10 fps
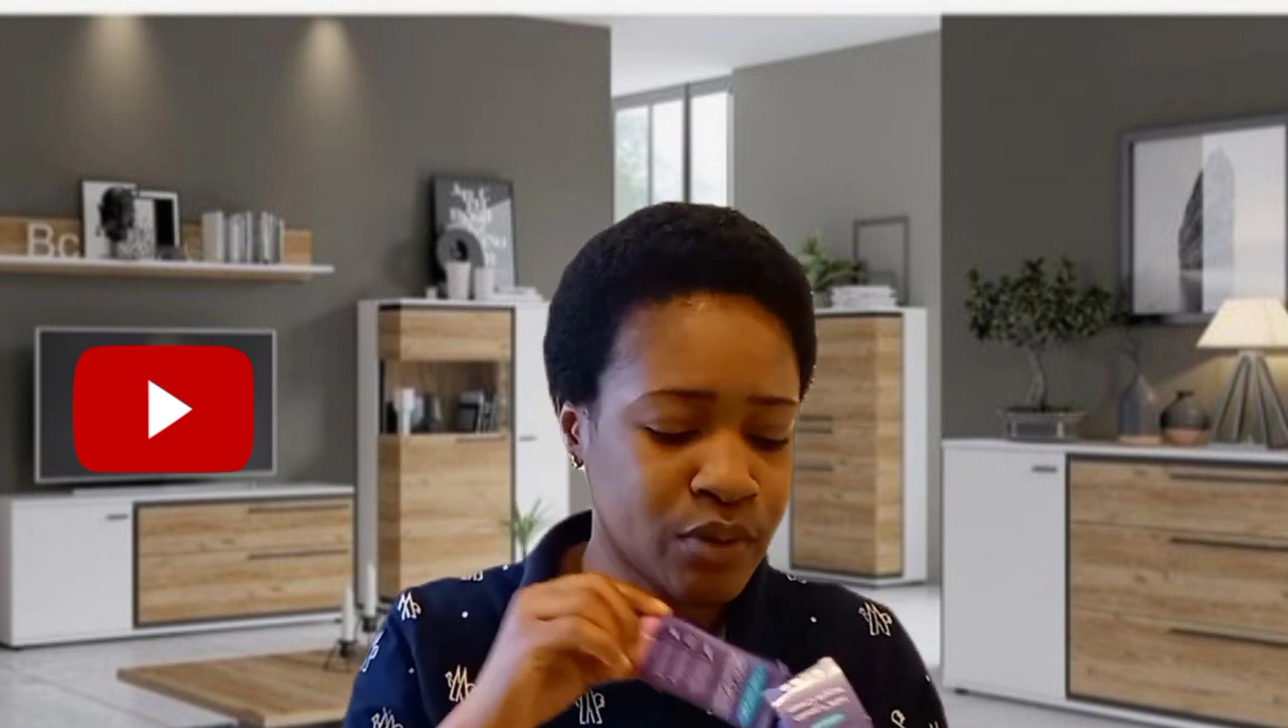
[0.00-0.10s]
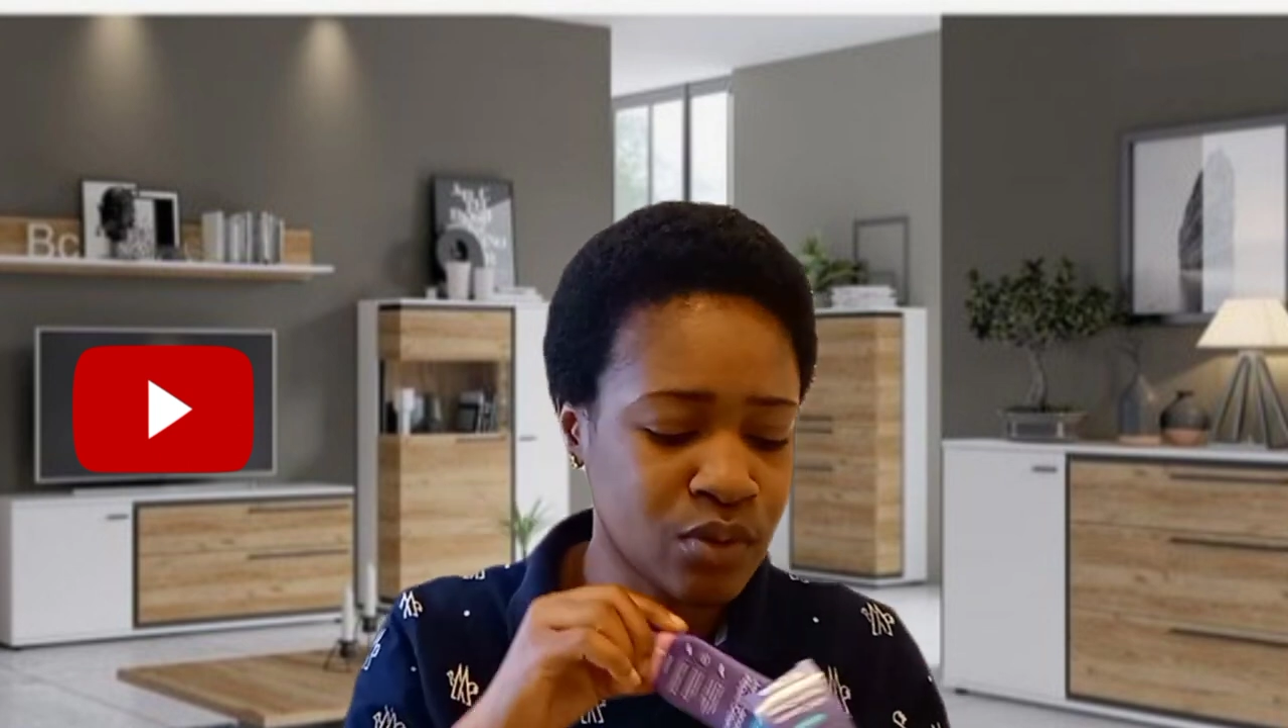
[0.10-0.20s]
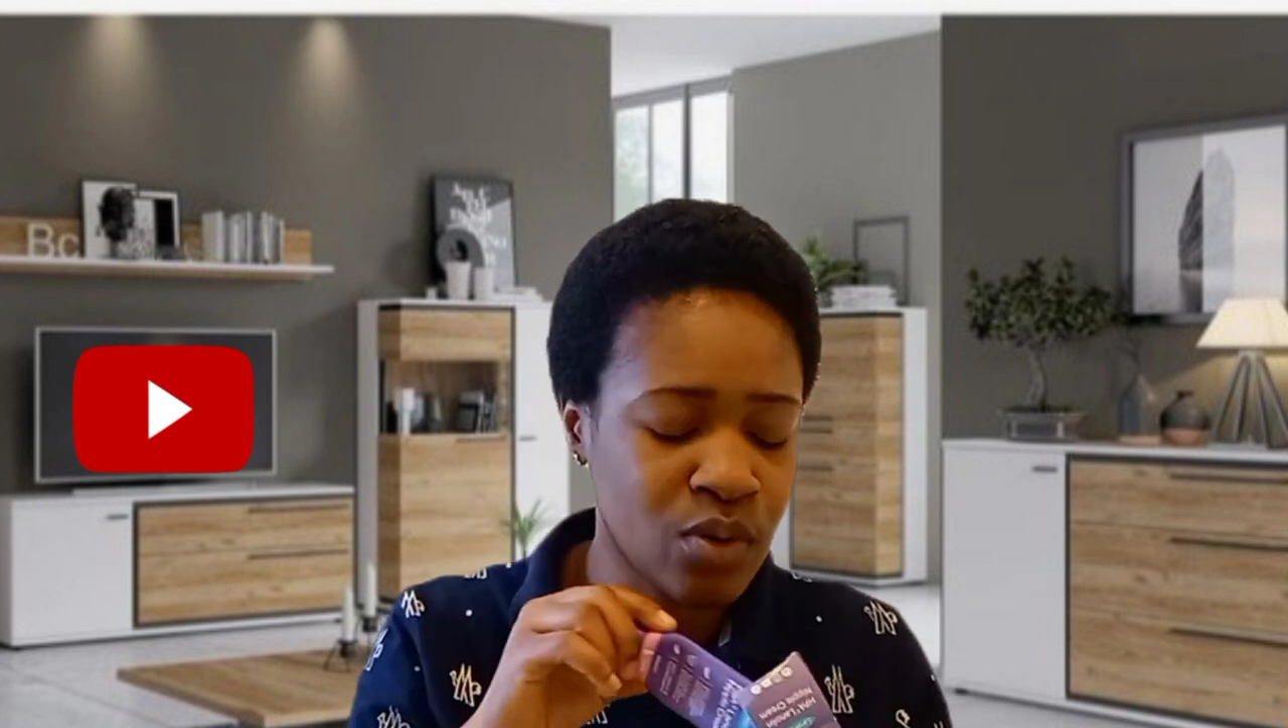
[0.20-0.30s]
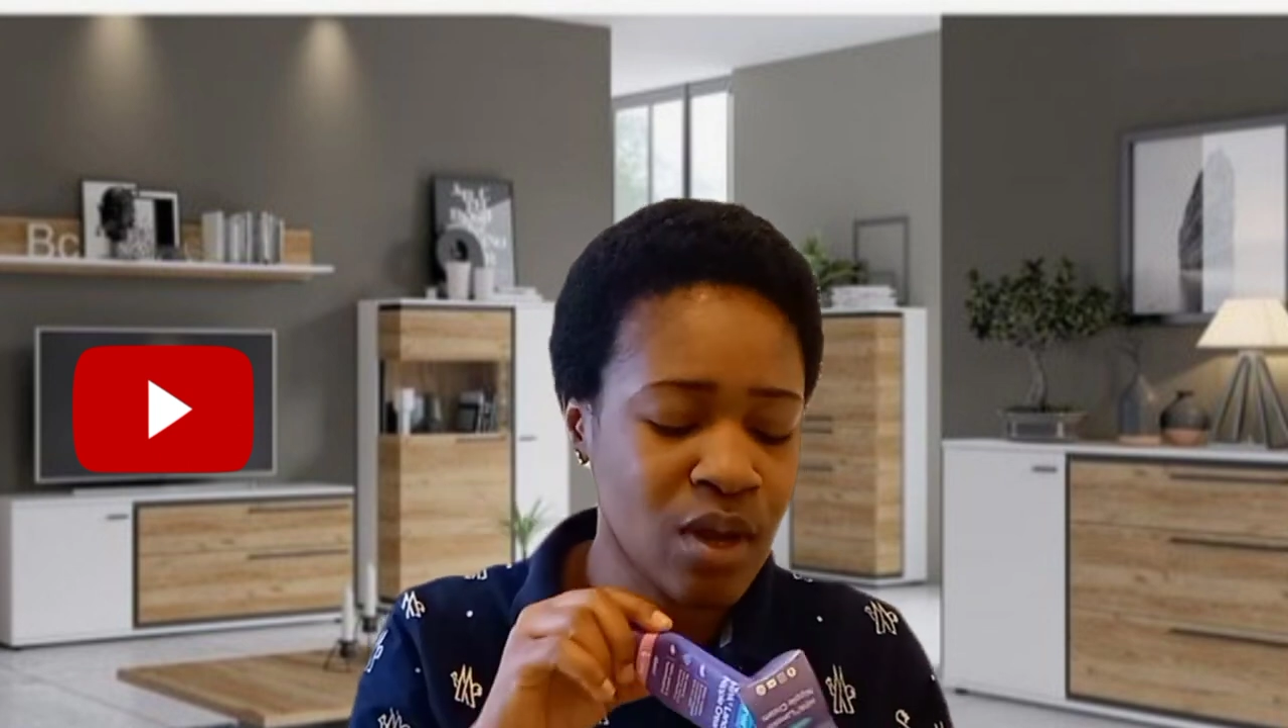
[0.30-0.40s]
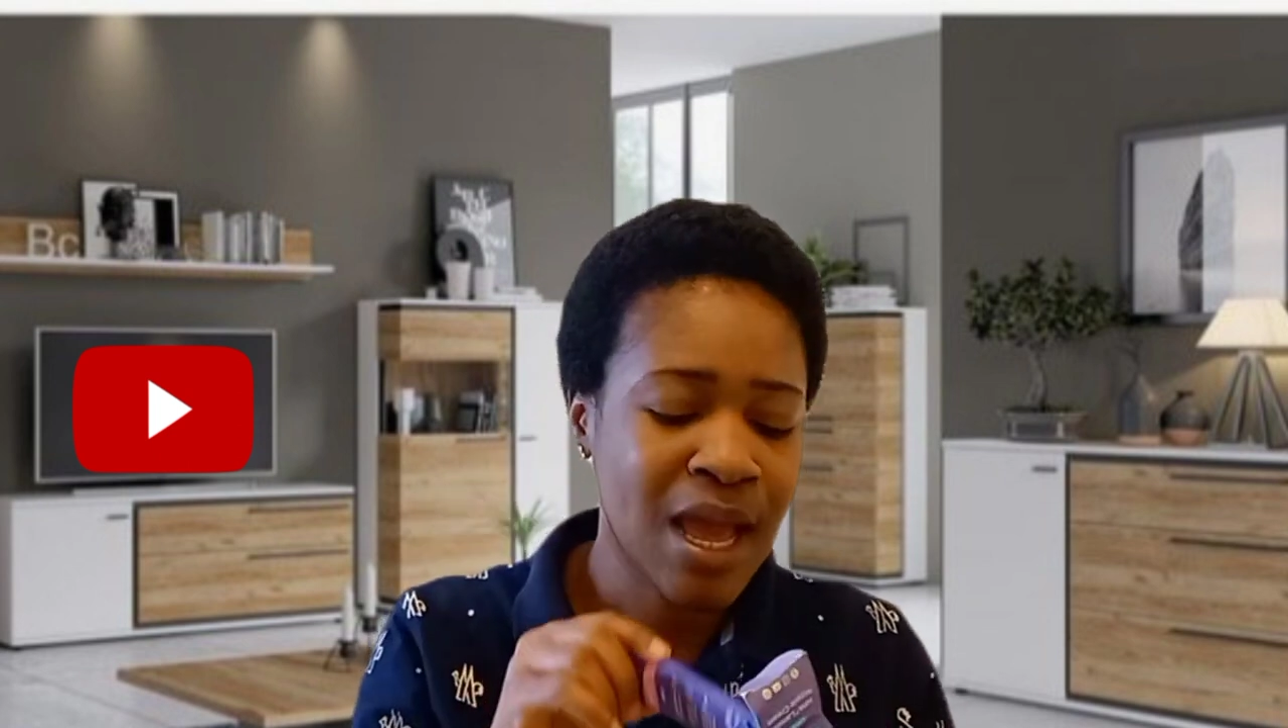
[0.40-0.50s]

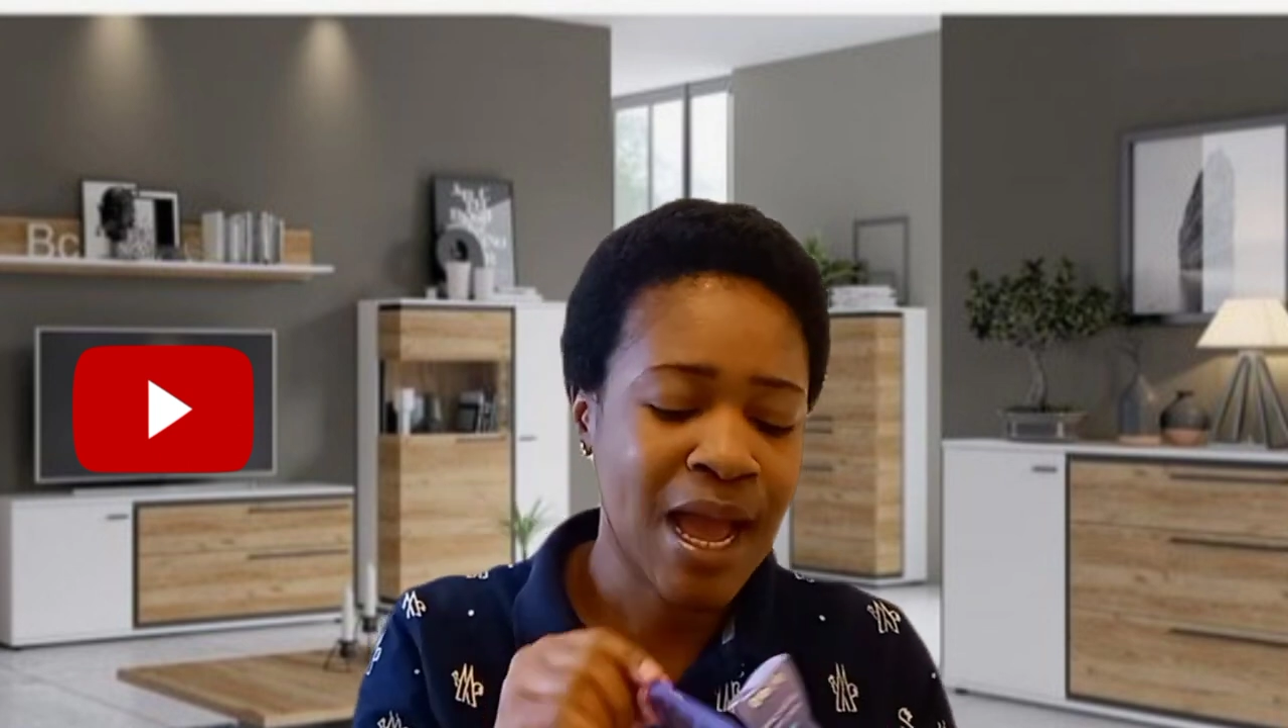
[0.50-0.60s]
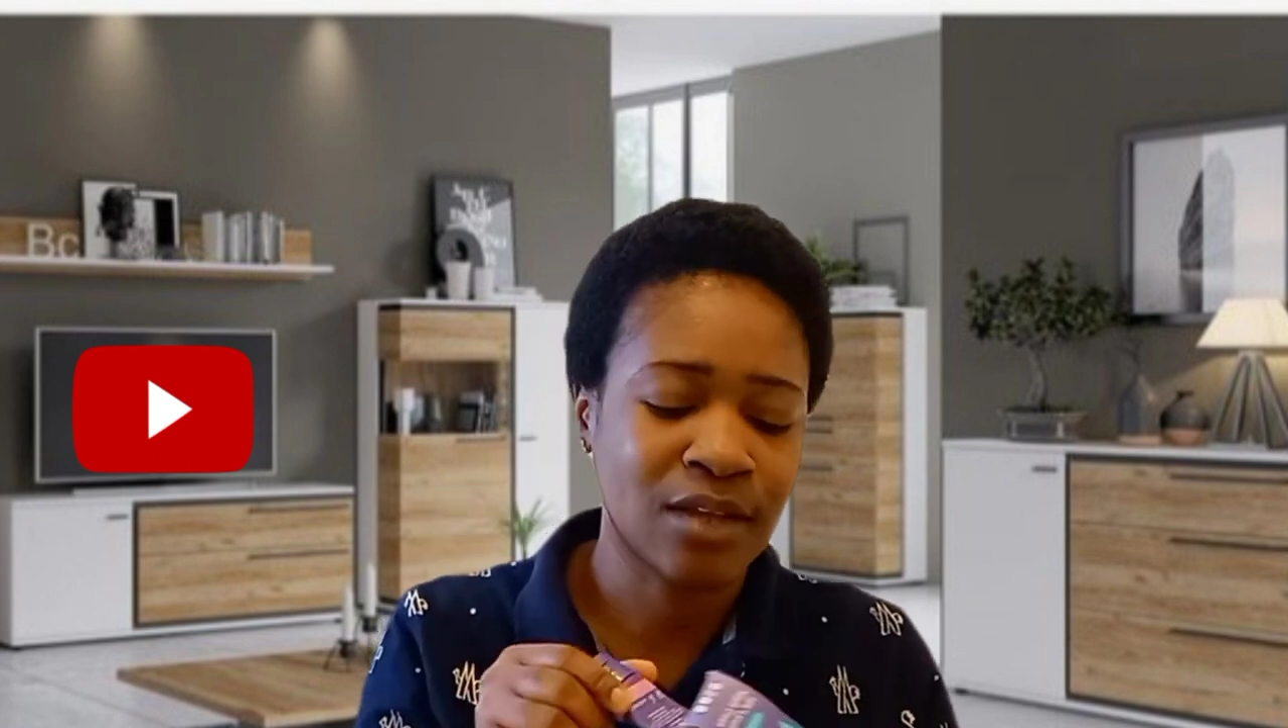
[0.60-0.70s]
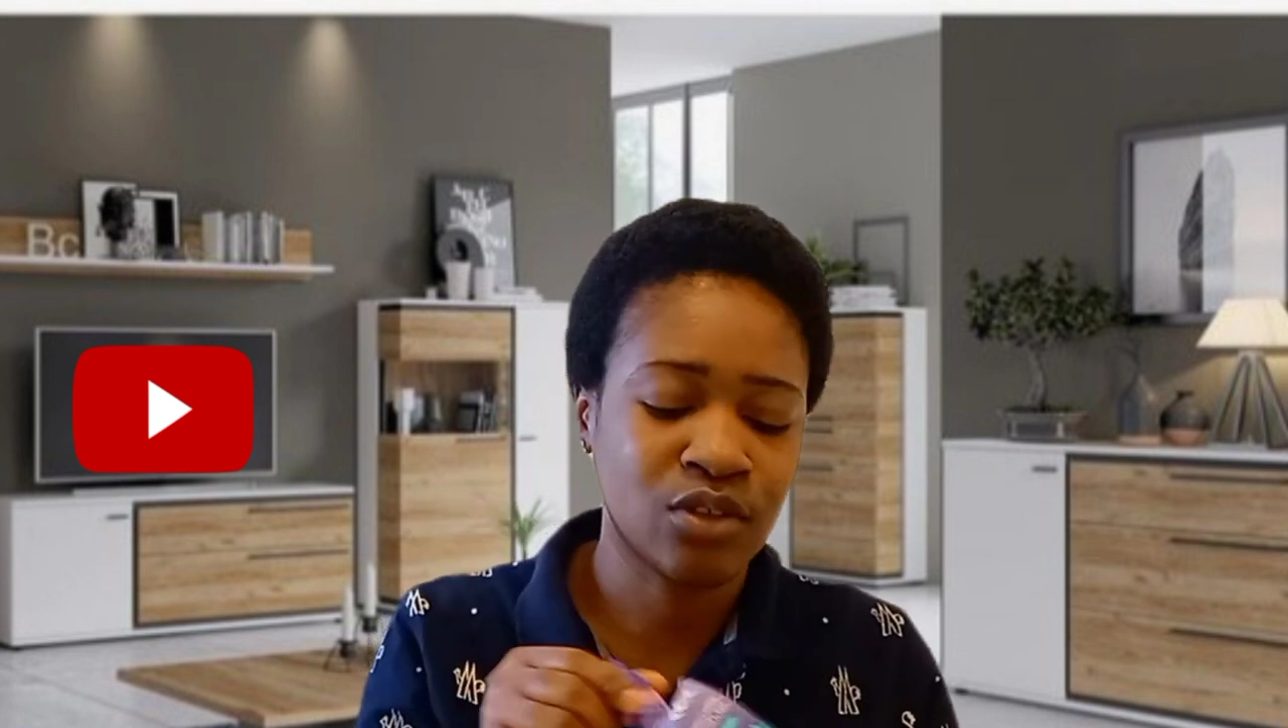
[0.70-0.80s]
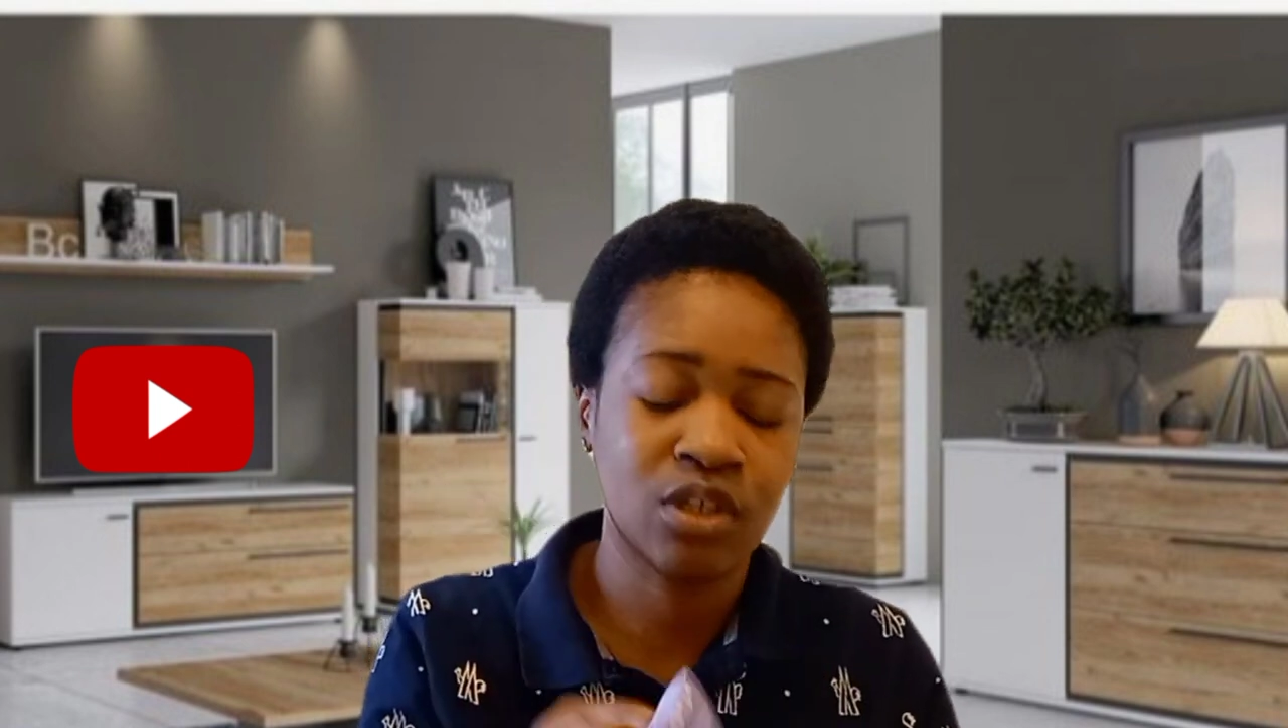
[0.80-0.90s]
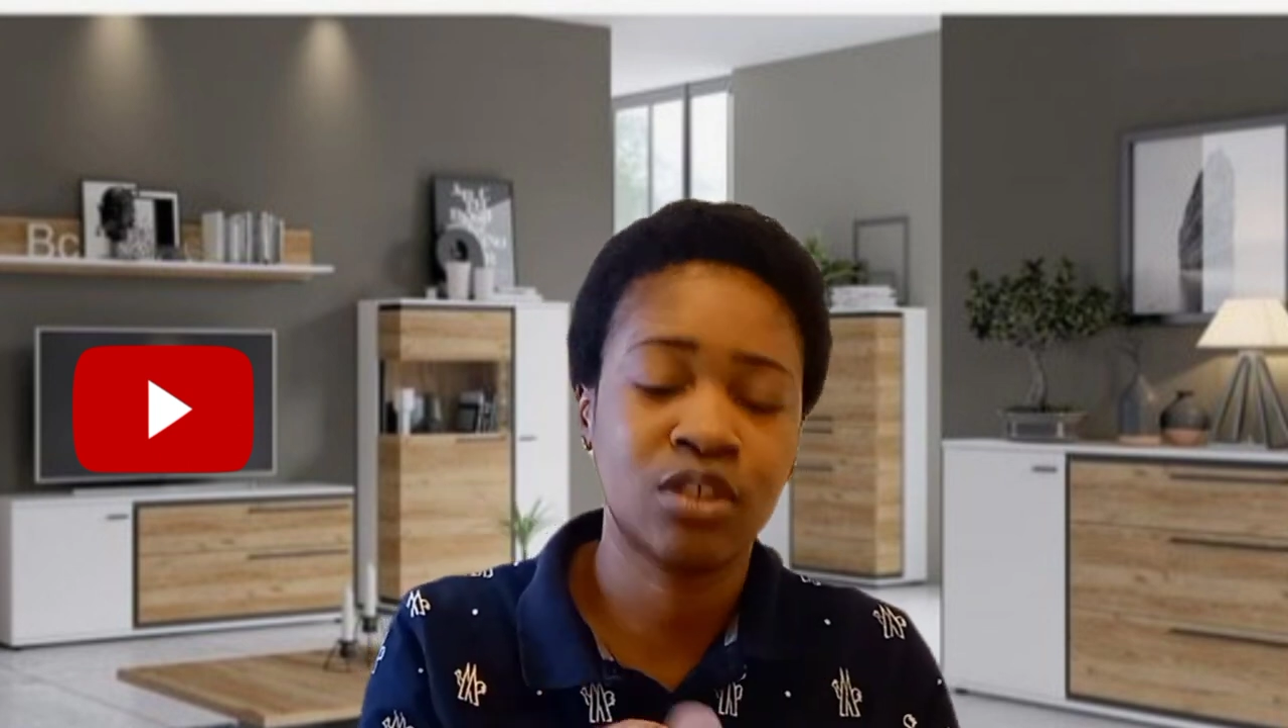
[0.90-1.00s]
so I
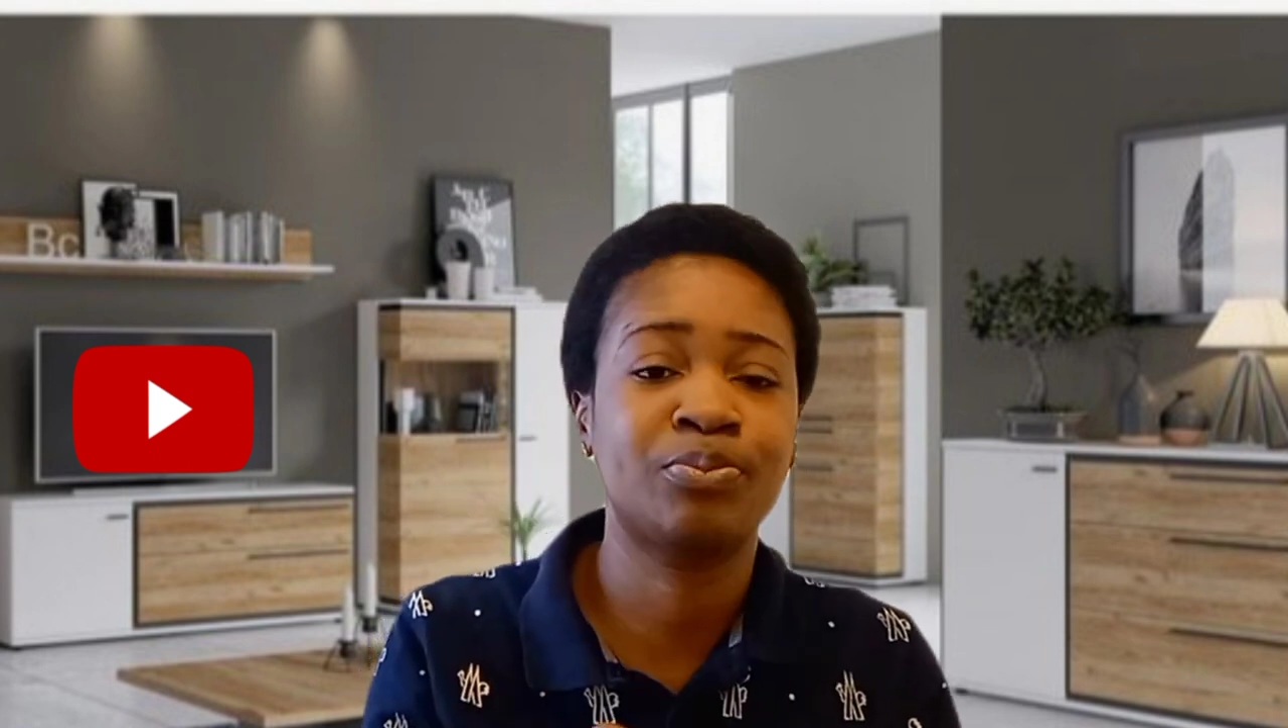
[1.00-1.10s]
just